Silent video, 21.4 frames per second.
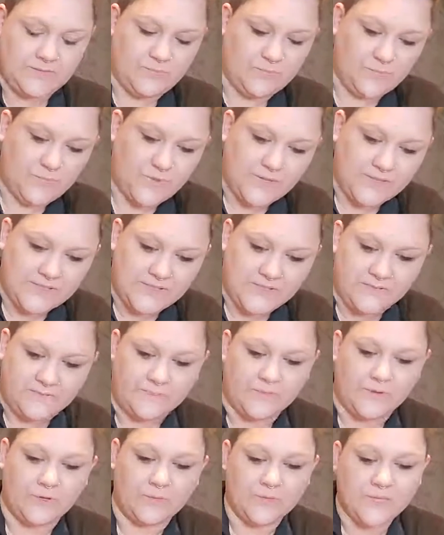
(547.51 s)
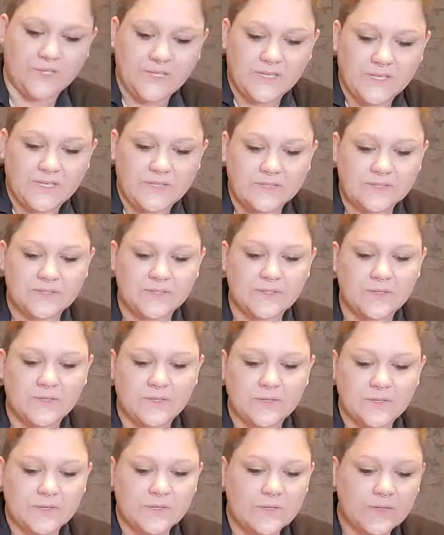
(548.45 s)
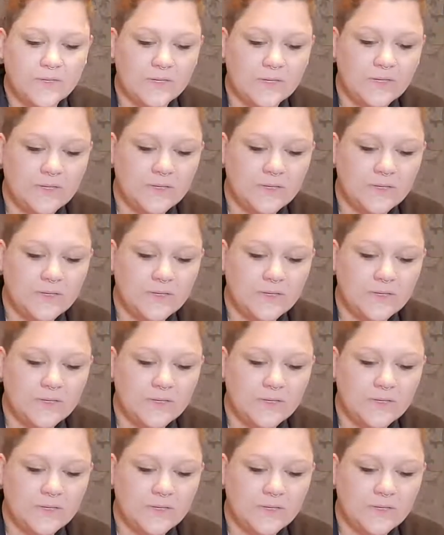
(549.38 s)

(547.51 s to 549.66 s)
Press it firmly into your